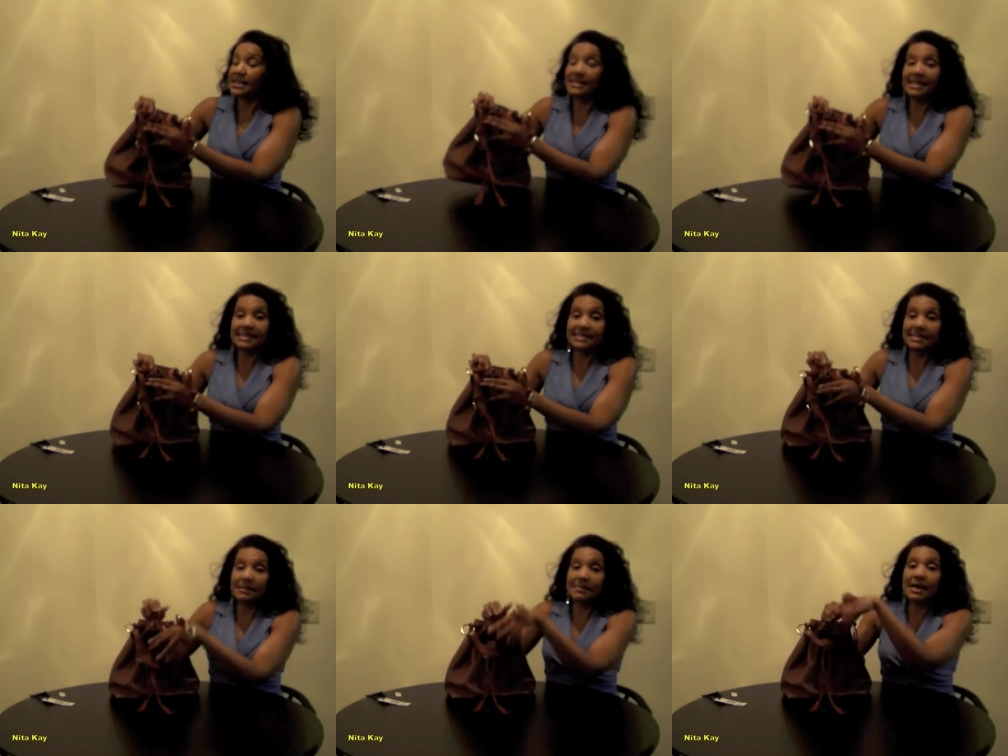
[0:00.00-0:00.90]
nothing's
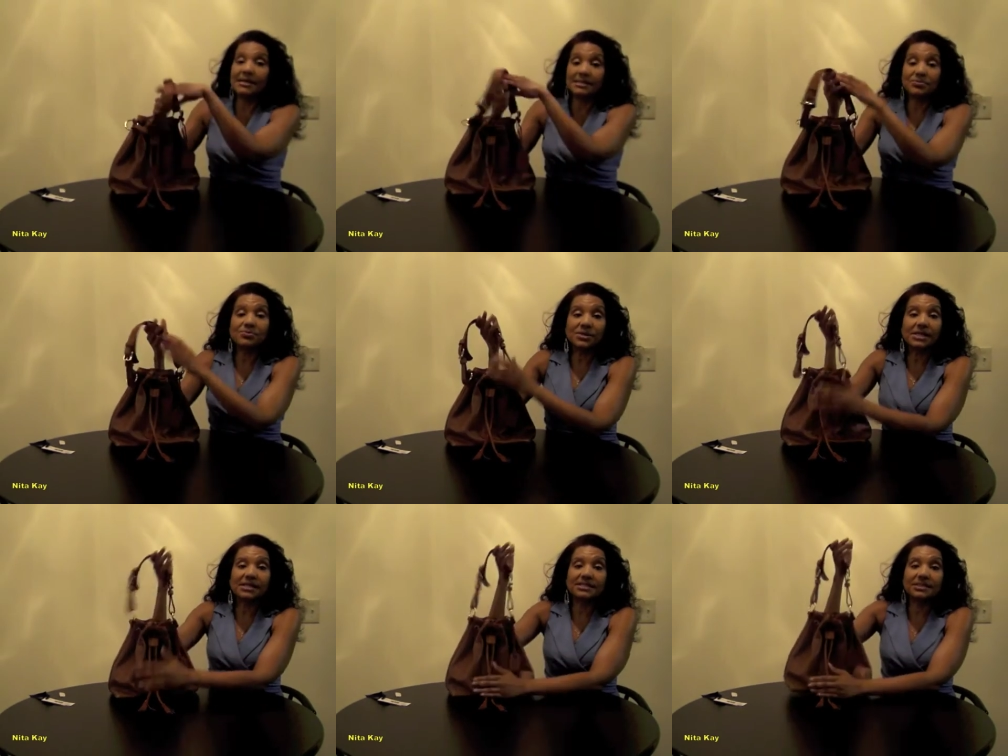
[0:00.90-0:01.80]
coming out. It's
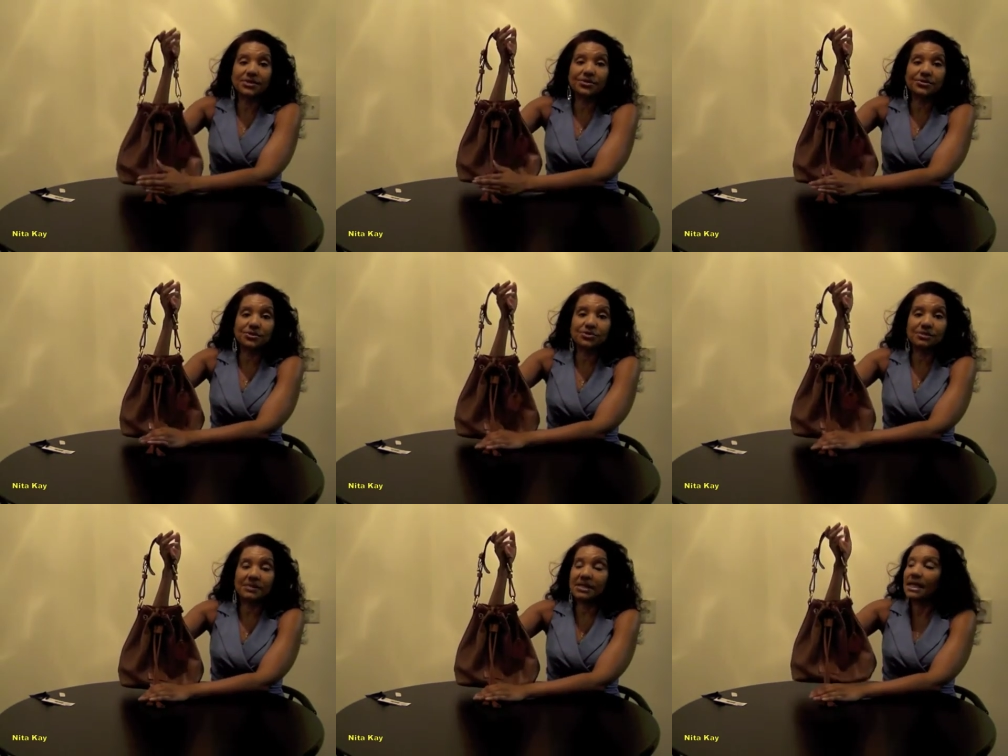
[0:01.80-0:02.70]
really a secure
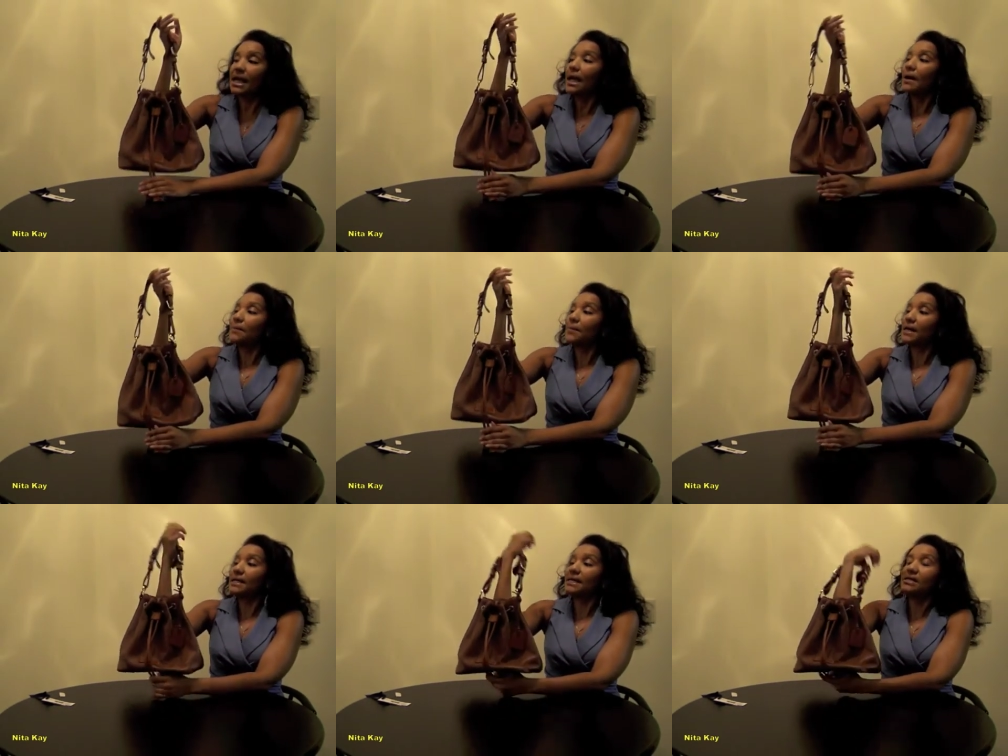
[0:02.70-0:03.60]
treatment.
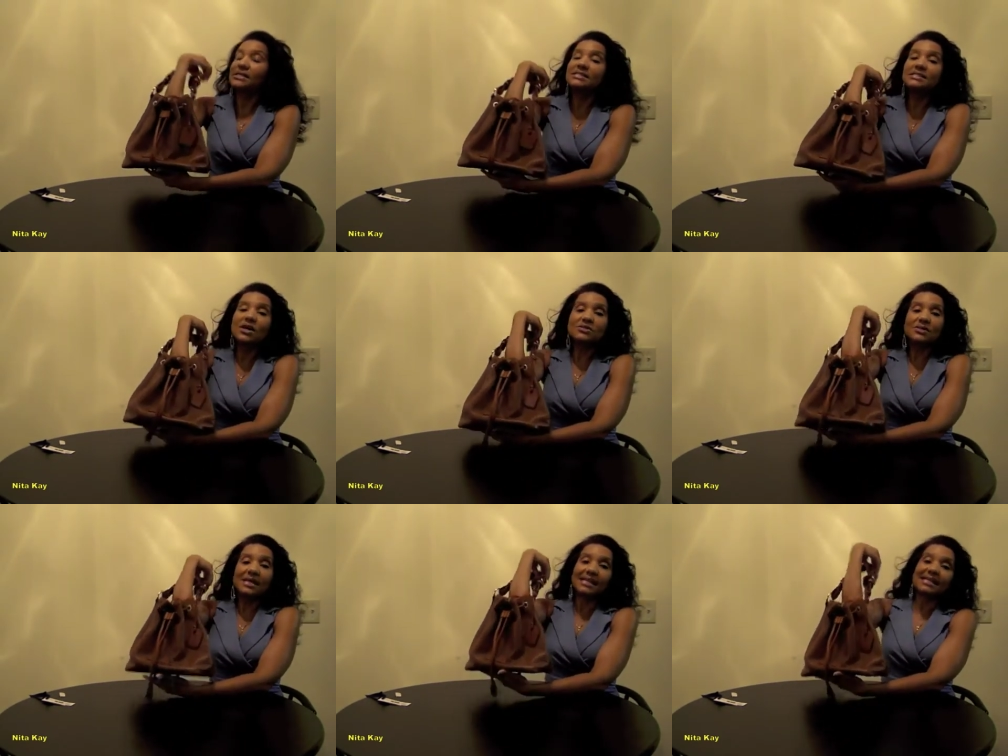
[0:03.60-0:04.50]
But it's also
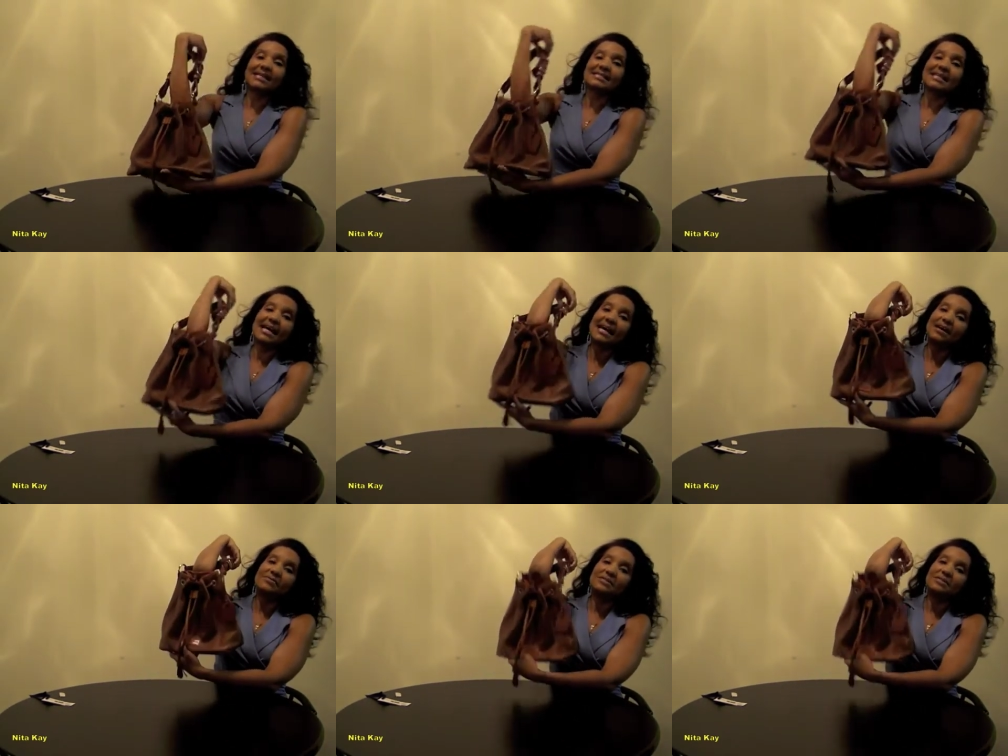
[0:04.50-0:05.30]
kind of nice to have